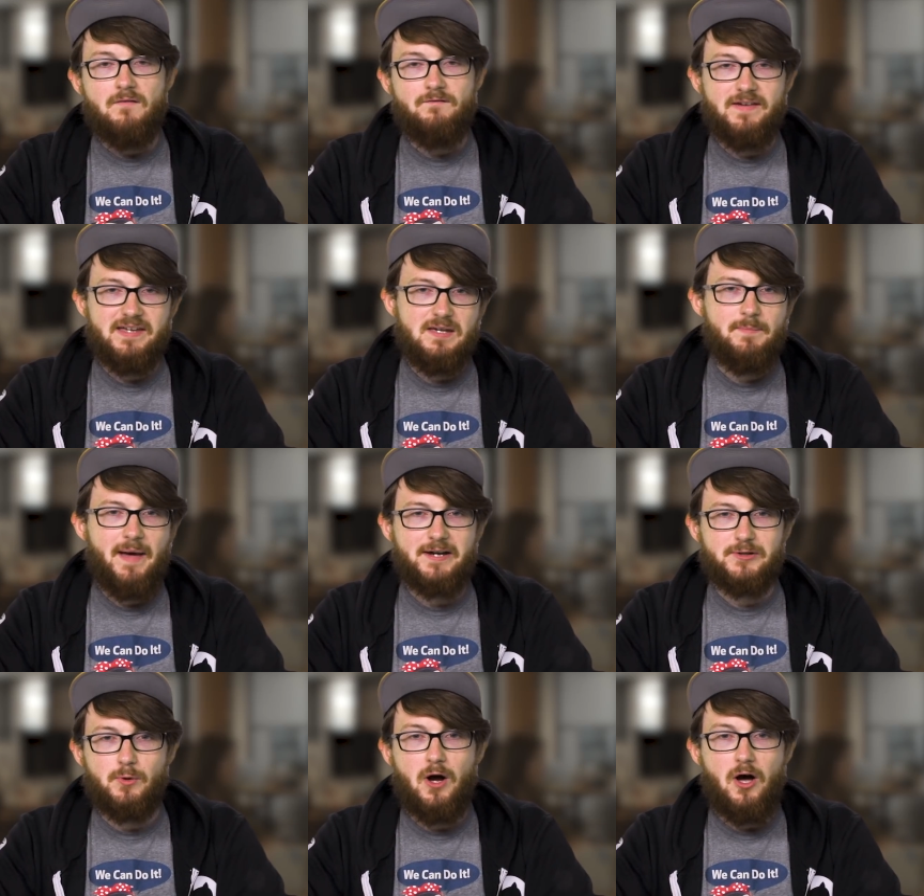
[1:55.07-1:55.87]
Thinking
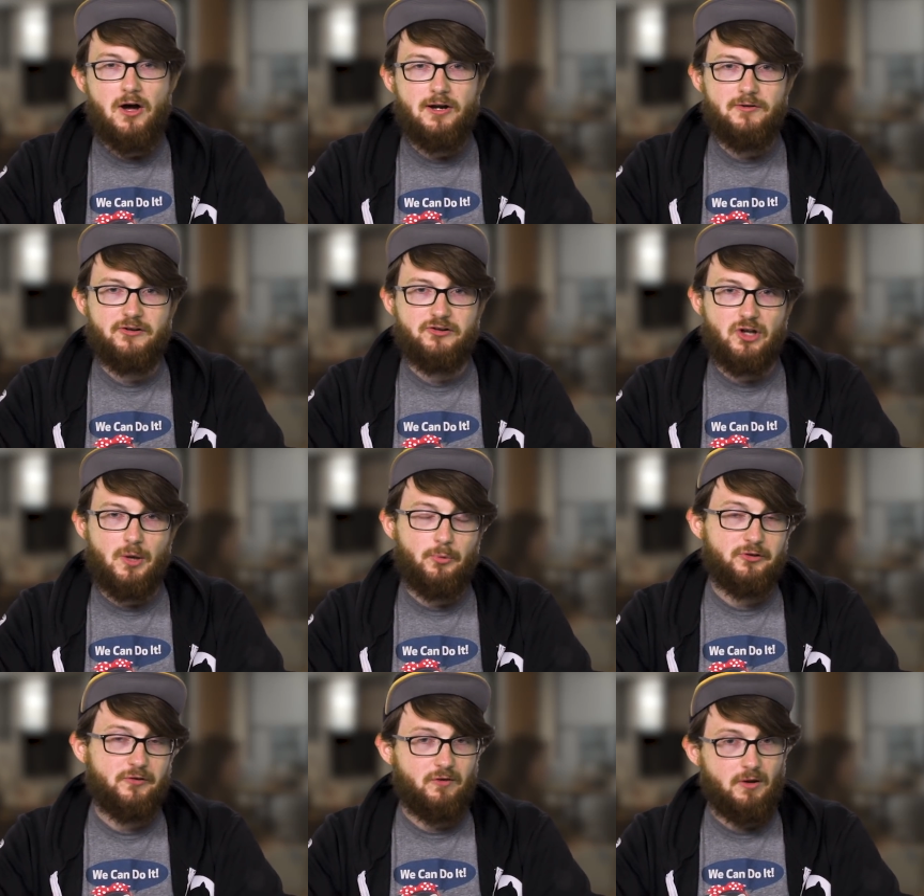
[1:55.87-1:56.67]
back to our earlier
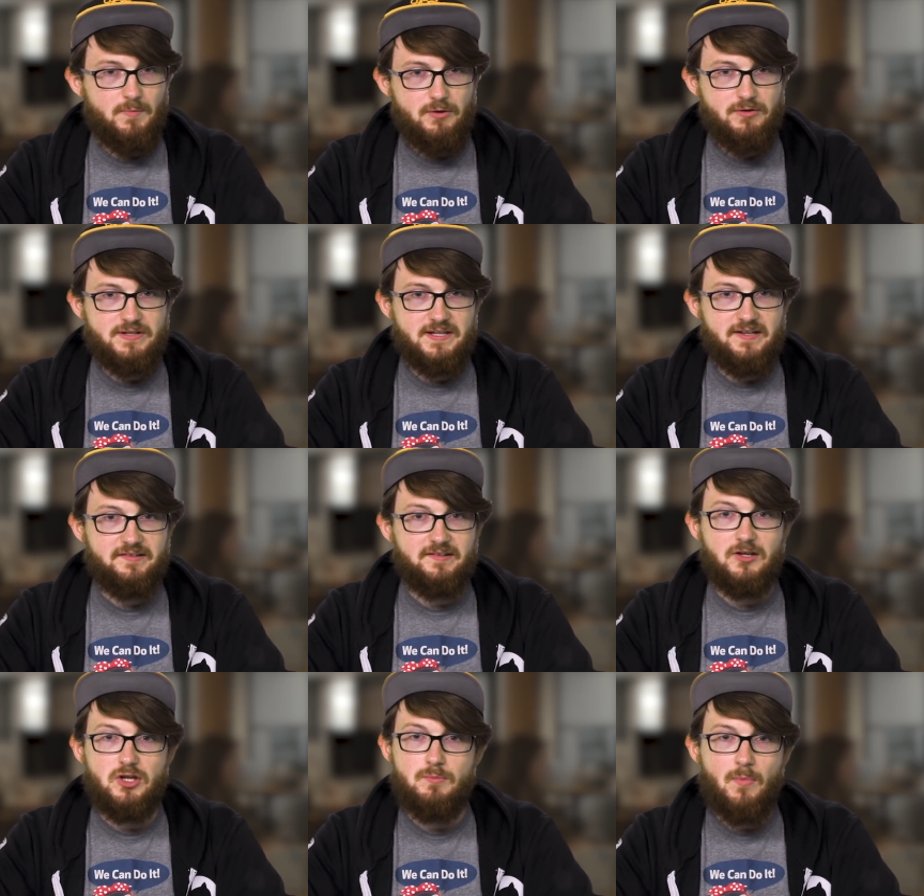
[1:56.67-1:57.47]
examples of
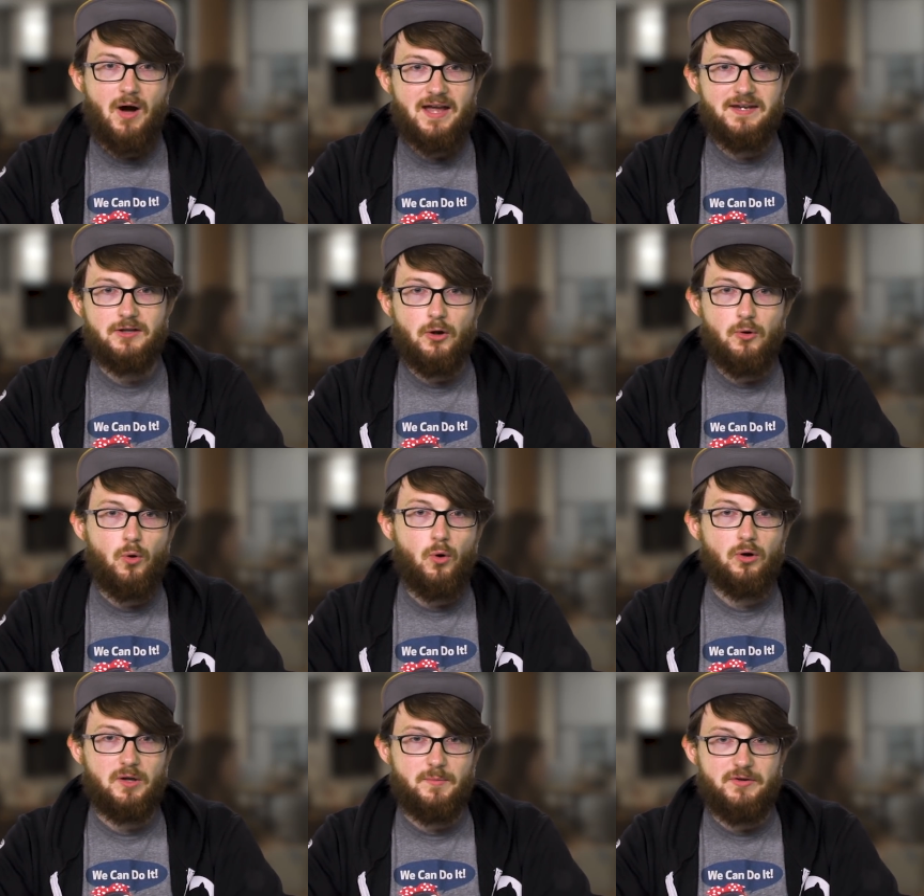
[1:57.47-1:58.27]
communities, you might
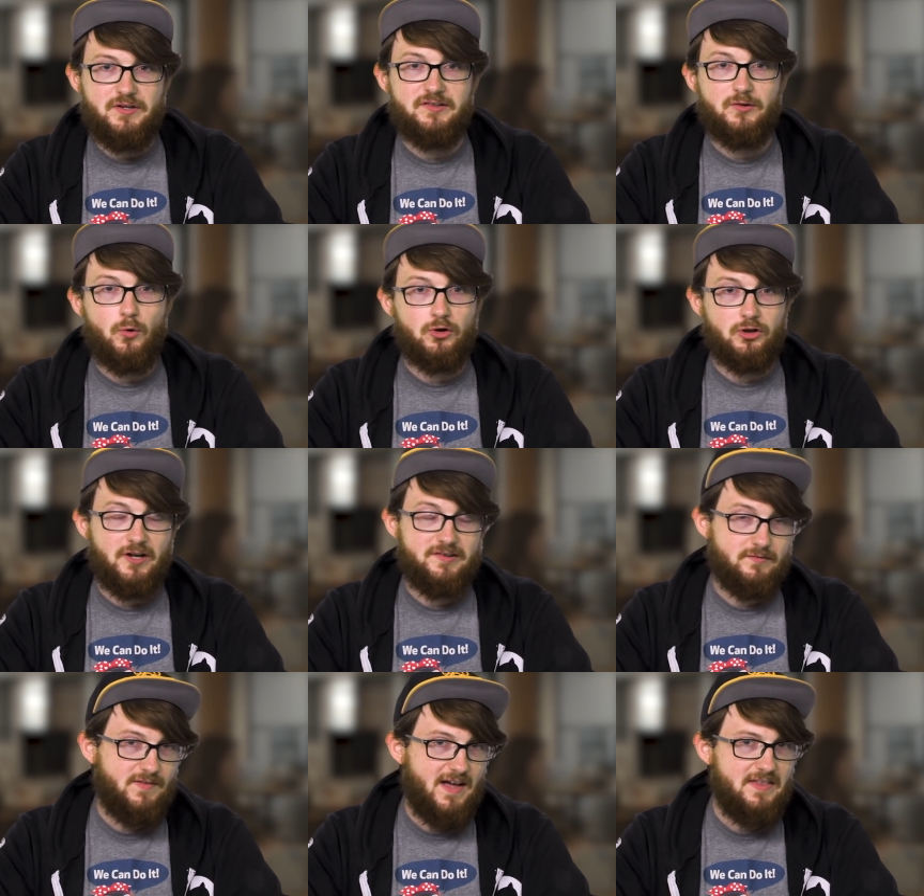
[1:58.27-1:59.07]
know communities that
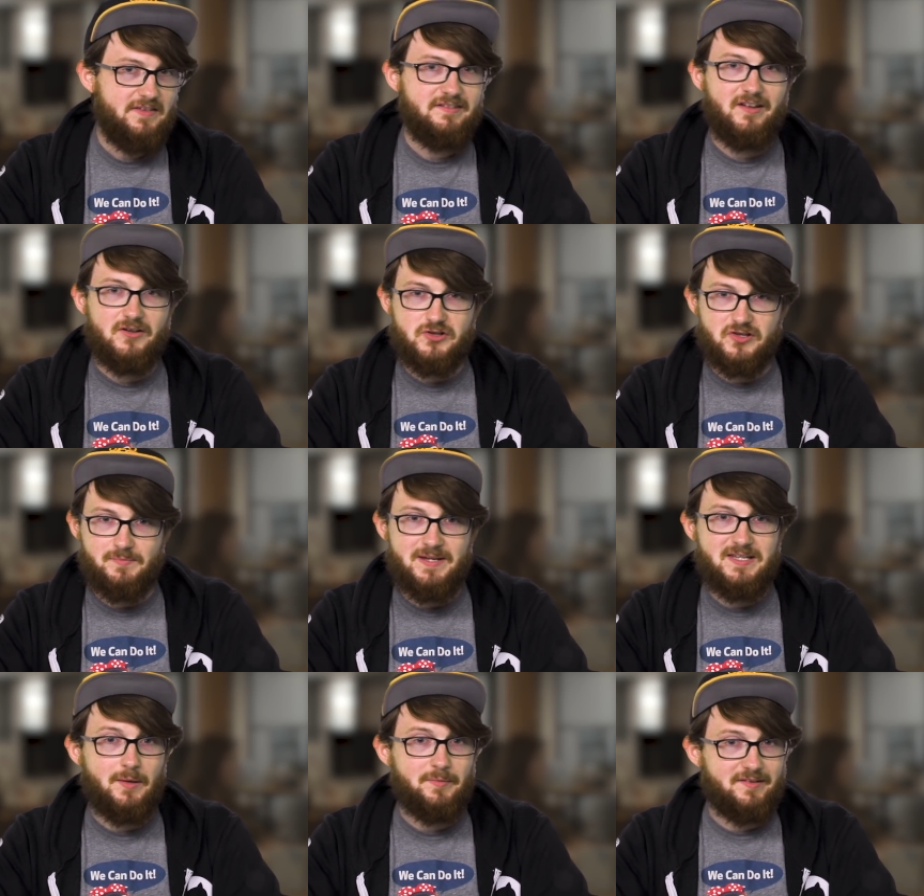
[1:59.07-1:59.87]
organise events such as
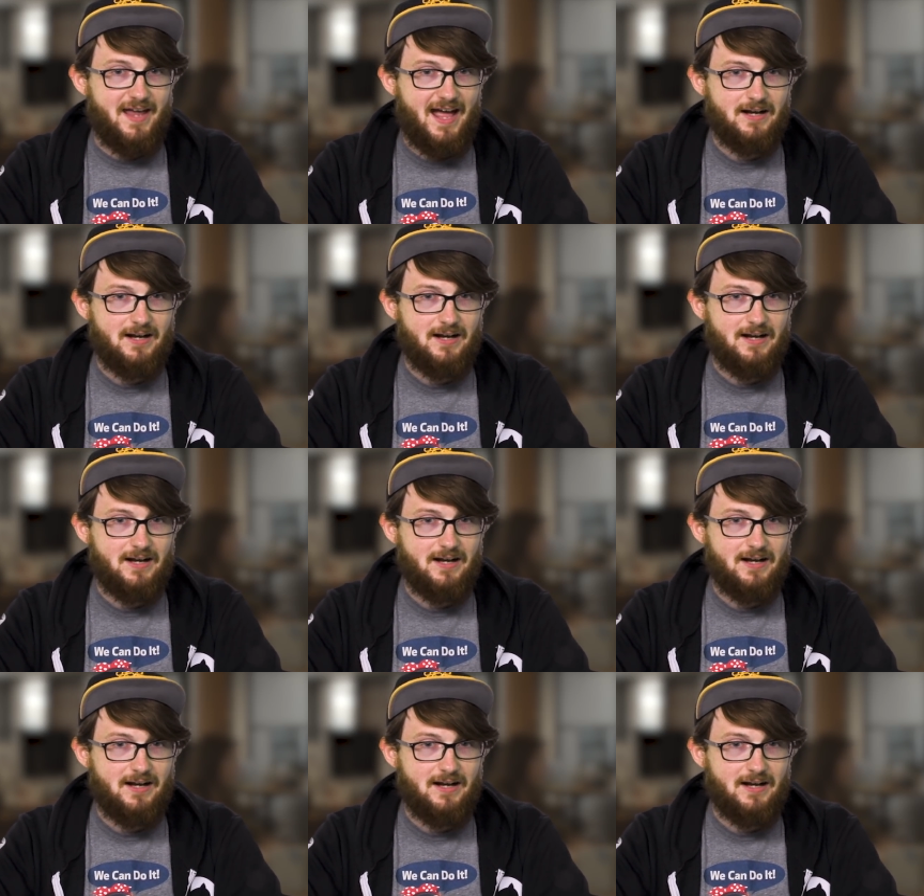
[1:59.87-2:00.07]
meetups and